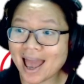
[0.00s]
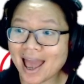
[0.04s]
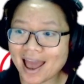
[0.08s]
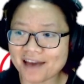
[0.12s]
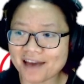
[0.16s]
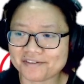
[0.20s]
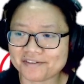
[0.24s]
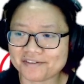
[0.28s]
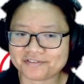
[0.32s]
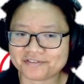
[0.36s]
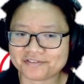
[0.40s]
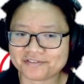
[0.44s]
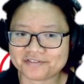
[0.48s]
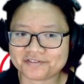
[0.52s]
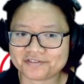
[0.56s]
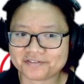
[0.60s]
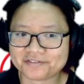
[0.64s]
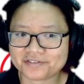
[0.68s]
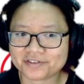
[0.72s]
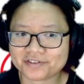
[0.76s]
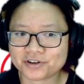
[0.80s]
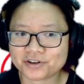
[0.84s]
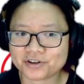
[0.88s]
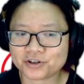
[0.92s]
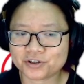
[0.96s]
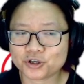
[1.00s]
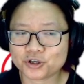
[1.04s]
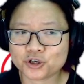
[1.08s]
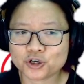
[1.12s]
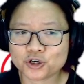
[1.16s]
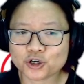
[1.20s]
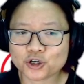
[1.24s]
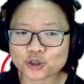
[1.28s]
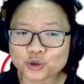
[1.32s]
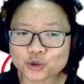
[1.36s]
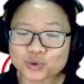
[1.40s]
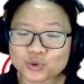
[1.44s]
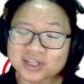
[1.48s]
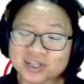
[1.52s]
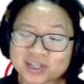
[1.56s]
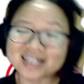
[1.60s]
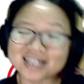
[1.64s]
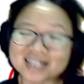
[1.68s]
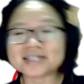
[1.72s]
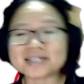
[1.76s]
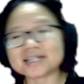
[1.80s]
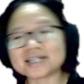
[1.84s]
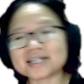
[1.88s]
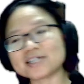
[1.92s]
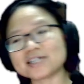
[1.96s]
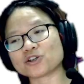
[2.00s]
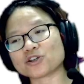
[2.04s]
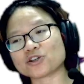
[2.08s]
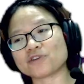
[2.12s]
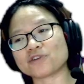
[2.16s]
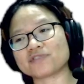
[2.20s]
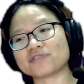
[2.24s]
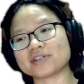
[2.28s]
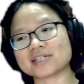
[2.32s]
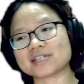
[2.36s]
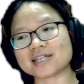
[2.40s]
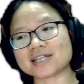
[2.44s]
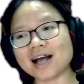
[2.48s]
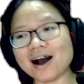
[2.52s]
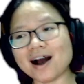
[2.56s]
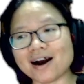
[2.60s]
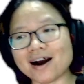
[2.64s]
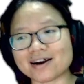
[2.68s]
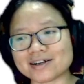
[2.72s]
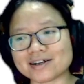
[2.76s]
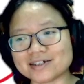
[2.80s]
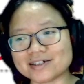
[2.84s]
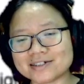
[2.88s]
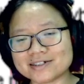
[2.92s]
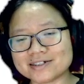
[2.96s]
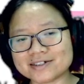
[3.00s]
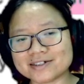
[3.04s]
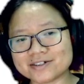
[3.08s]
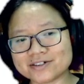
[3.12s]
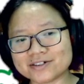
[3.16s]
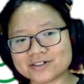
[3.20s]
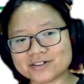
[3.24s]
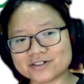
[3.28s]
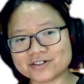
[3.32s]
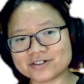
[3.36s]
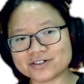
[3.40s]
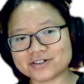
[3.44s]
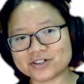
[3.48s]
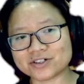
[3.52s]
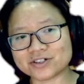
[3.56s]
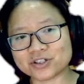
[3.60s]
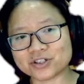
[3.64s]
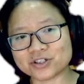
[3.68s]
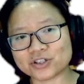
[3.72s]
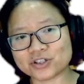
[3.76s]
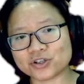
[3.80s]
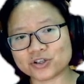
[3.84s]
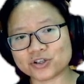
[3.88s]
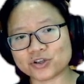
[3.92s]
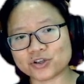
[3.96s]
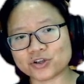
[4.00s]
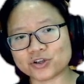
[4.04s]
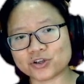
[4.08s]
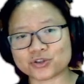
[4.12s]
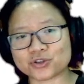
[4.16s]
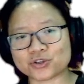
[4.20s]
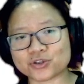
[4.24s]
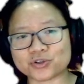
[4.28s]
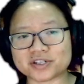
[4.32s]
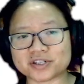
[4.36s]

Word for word: F, to the distance of the star, to the